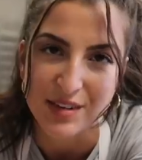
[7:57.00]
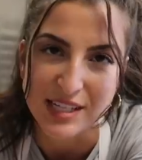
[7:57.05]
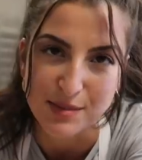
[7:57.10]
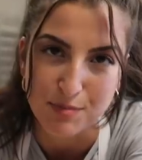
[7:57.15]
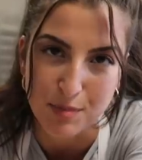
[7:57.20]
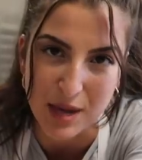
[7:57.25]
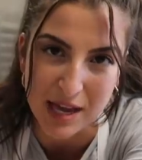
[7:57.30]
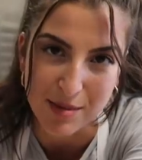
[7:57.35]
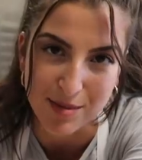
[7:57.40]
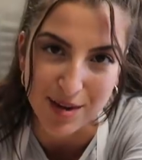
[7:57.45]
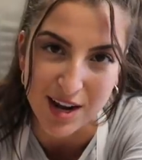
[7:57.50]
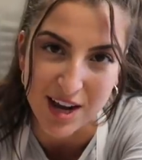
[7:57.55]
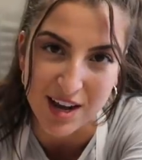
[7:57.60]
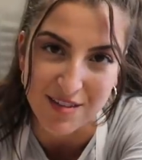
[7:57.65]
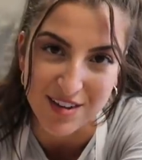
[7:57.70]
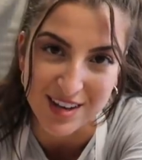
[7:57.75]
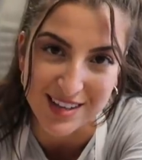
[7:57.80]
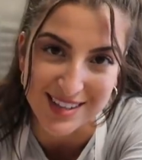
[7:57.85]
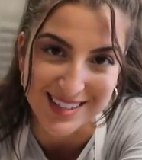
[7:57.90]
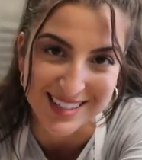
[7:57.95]
This baby
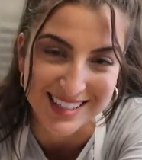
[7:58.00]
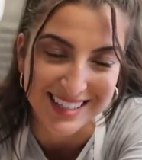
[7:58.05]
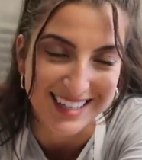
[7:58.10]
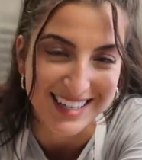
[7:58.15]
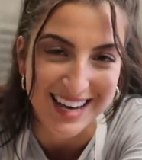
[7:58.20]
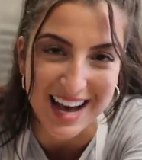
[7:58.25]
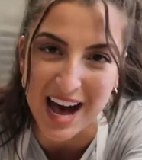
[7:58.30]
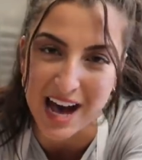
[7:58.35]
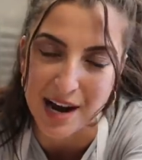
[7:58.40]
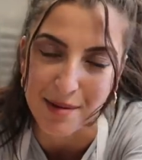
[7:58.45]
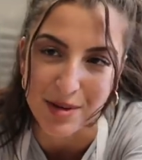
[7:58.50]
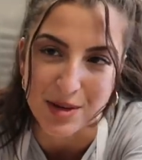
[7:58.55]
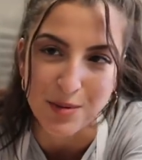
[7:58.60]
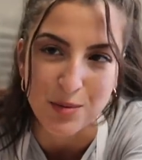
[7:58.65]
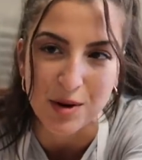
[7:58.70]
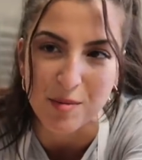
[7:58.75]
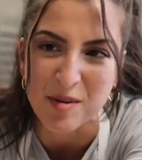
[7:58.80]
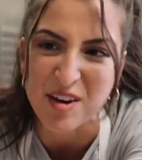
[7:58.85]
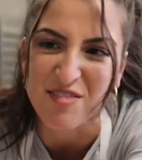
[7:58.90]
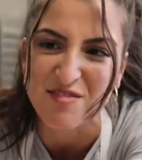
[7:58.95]
knife has gotta be
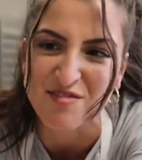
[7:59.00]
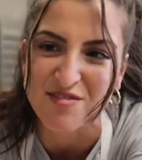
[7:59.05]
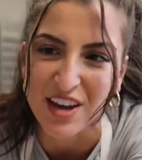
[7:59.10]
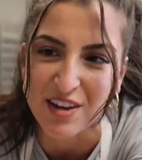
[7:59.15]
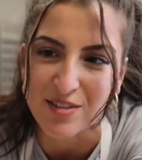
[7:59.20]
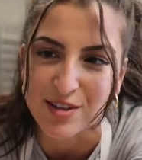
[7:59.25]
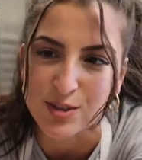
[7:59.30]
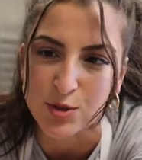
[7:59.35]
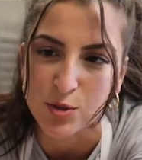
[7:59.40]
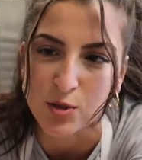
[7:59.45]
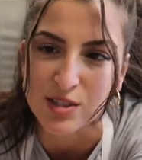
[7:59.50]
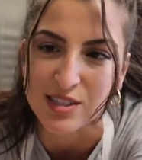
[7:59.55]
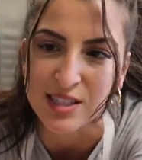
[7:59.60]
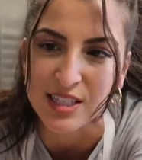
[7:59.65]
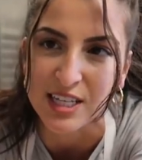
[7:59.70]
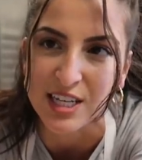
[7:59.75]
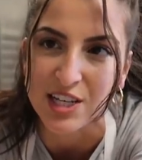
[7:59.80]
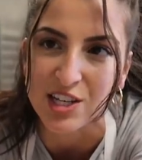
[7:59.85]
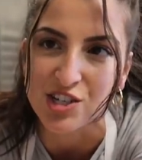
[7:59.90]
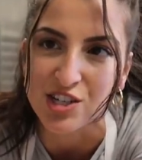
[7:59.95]
one of my favorite tools in
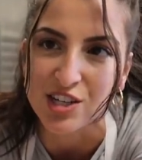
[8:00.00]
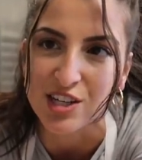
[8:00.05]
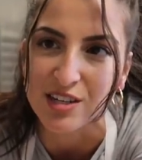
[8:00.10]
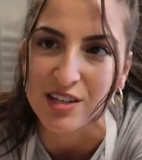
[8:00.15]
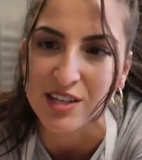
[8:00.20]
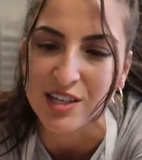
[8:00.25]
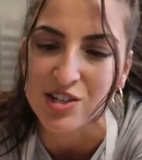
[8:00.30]
the kitchen.